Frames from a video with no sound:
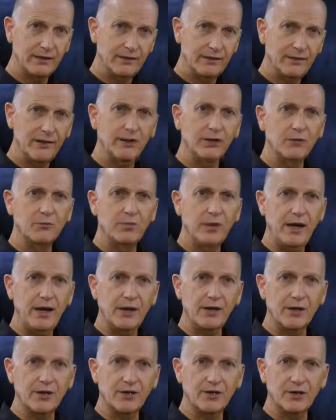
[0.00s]
The young
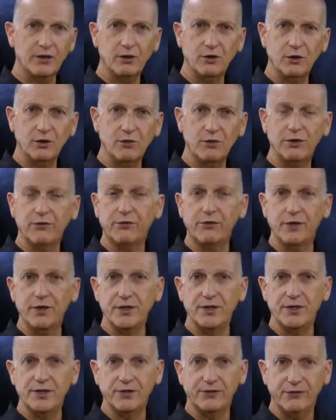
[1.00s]
parents, along with
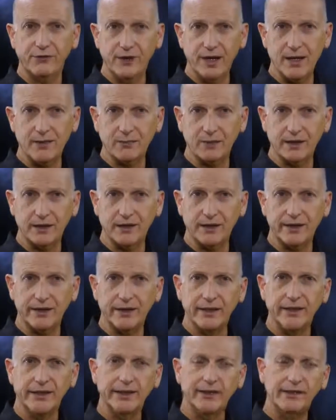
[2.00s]
friends and family, had
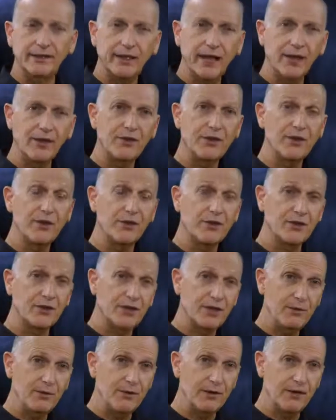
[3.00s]
gathered at the
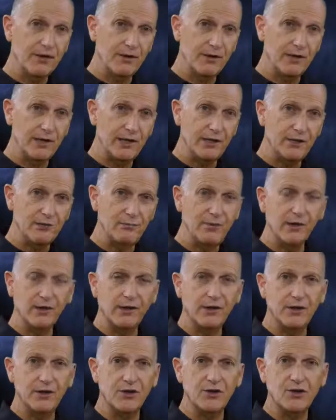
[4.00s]
cemetery to
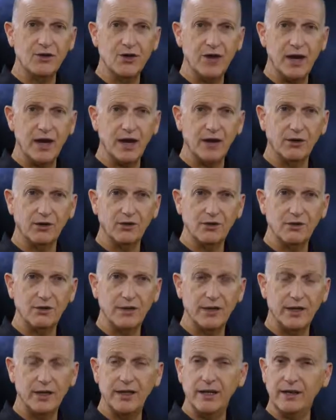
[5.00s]
bury this child who
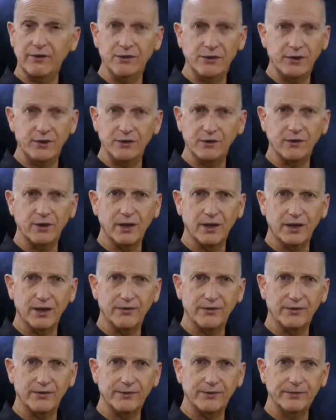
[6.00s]
had never known
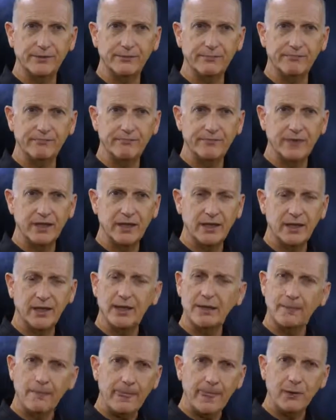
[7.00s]
life.
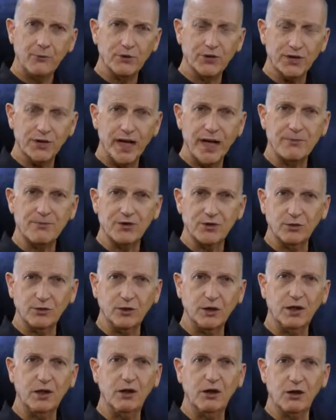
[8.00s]
It was an
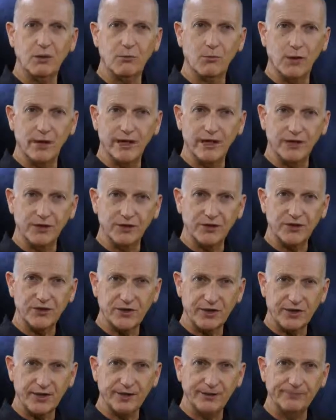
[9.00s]
absolutely heartbreaking
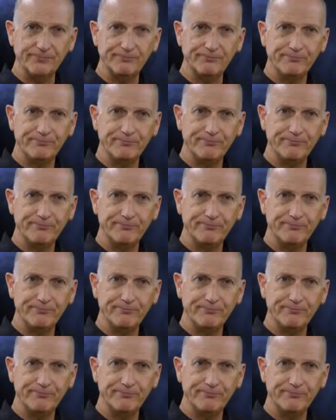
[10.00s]
scene.